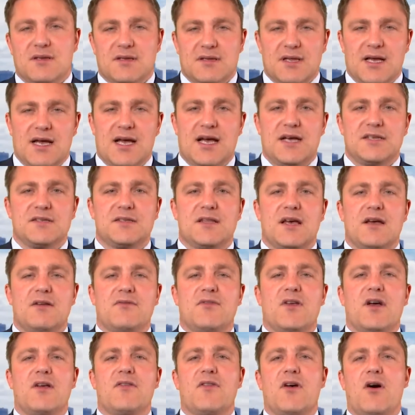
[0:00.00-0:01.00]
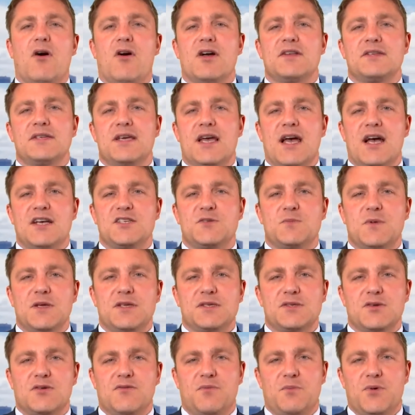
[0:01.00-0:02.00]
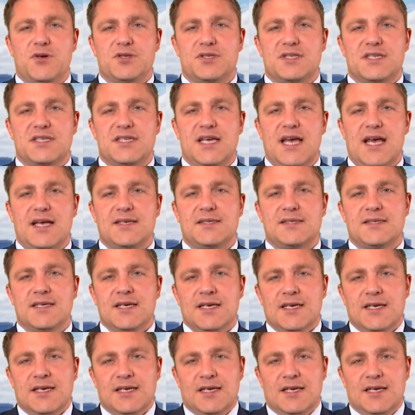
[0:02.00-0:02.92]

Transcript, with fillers: that, has, that, that, that idea has been sort of put to test.